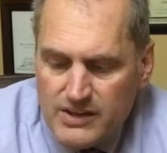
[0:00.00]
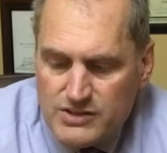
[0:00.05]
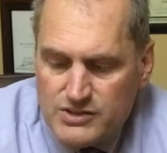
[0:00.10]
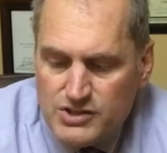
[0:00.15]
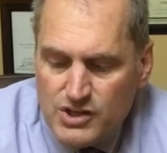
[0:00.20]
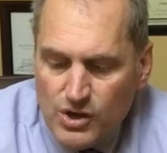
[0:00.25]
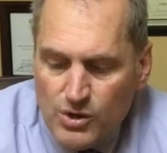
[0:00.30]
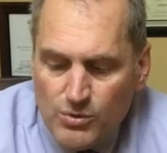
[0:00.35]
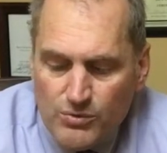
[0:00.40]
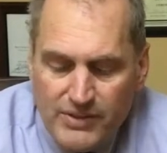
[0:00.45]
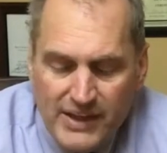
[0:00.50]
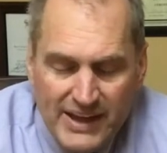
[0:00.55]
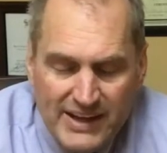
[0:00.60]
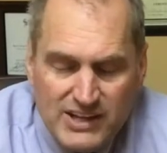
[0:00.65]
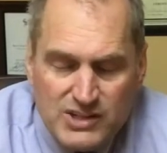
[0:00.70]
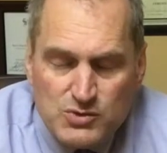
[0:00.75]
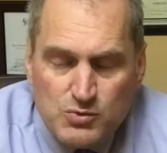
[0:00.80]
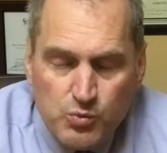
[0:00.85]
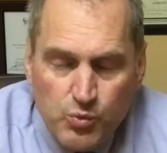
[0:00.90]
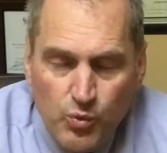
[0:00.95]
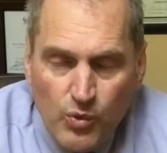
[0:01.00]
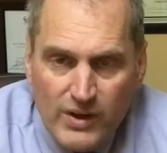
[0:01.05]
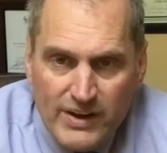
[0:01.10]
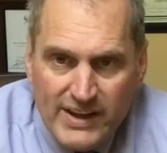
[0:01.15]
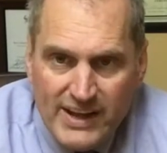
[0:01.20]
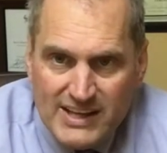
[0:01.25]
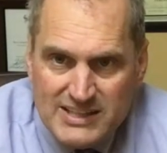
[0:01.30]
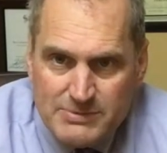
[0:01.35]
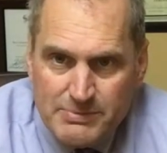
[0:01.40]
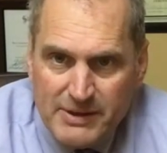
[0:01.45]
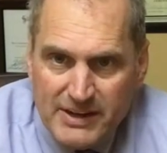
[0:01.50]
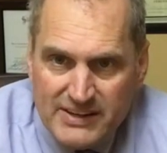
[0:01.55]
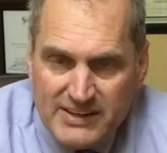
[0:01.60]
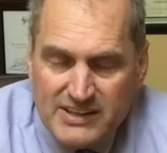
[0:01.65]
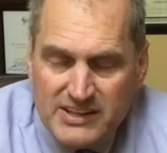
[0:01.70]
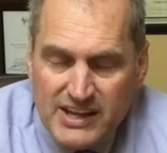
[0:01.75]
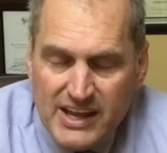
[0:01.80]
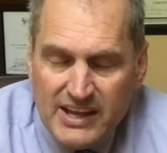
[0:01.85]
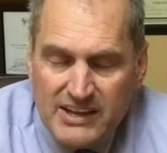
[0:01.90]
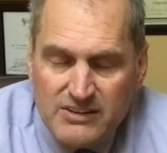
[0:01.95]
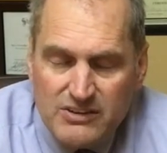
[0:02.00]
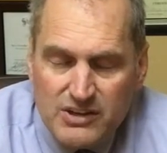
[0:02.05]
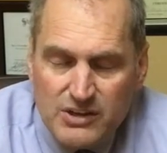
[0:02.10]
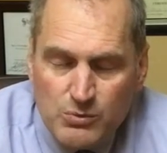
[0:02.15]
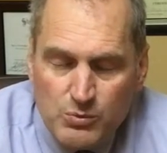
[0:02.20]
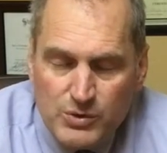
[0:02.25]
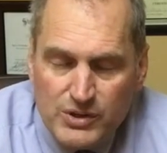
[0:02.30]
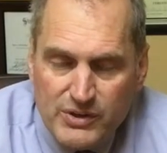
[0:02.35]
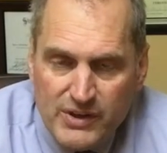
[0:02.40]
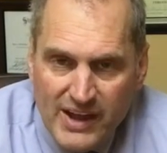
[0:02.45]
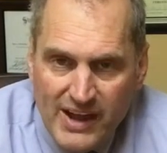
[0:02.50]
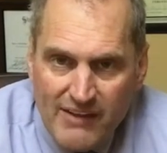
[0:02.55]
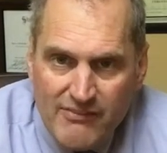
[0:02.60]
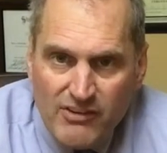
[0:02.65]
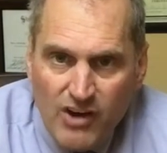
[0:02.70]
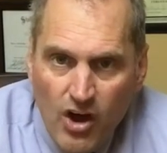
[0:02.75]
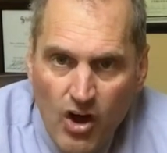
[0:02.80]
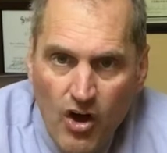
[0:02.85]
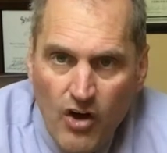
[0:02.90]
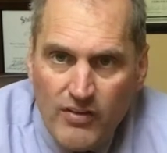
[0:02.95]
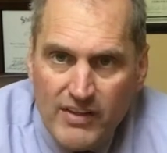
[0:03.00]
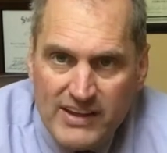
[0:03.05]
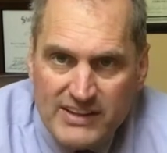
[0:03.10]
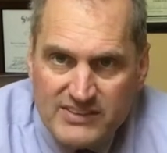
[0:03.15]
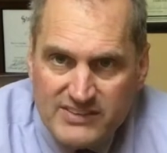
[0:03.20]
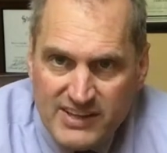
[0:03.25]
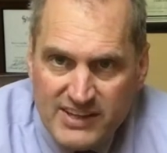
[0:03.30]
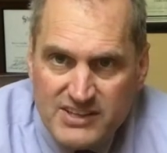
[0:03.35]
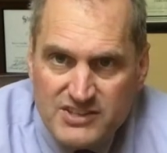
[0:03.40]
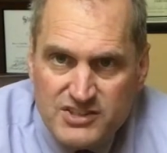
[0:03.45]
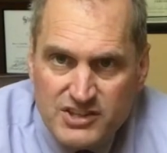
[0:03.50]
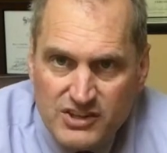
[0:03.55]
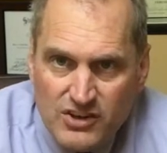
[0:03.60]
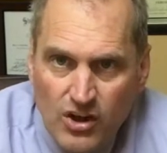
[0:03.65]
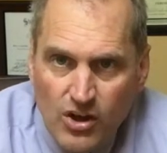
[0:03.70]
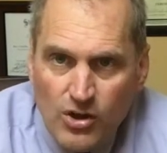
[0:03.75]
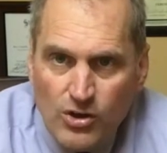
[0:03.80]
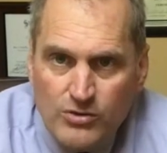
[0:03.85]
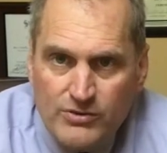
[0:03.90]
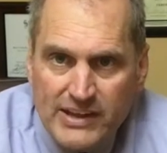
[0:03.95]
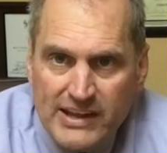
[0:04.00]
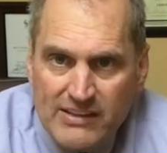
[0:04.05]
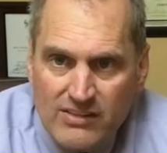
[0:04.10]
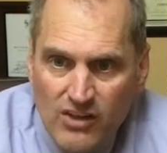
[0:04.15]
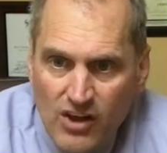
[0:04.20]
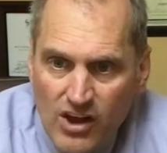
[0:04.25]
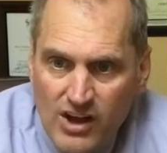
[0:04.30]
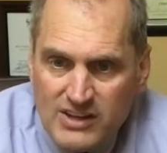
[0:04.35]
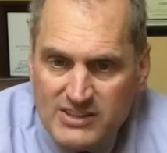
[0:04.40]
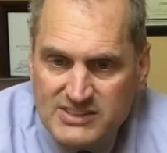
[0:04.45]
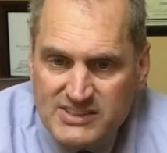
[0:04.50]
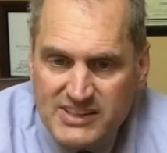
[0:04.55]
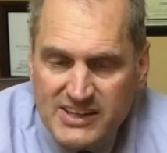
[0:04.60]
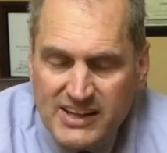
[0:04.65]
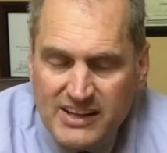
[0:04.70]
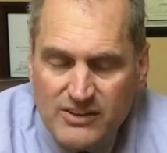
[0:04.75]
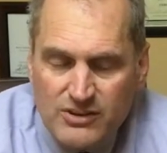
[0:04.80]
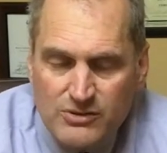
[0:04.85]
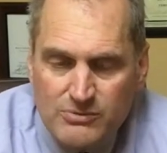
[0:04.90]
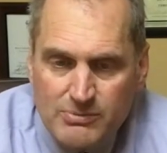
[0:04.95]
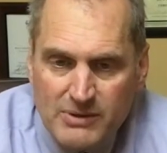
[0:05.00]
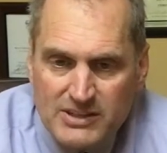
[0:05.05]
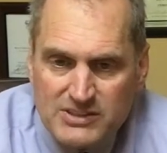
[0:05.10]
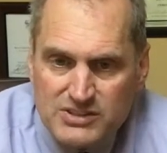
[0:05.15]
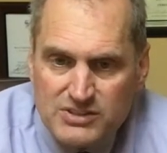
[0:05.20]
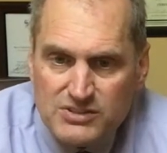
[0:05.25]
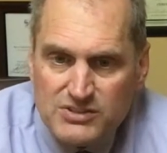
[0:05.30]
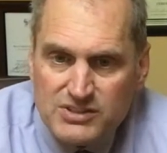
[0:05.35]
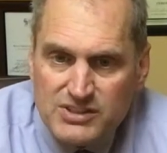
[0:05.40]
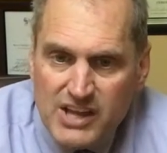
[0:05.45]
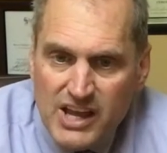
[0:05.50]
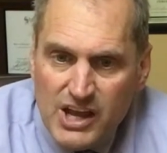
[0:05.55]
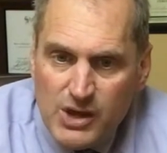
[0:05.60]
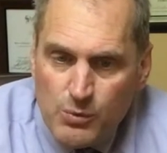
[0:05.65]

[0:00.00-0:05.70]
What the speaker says: So that is one aspect. And when you have all that tension all day long sitting in those muscles,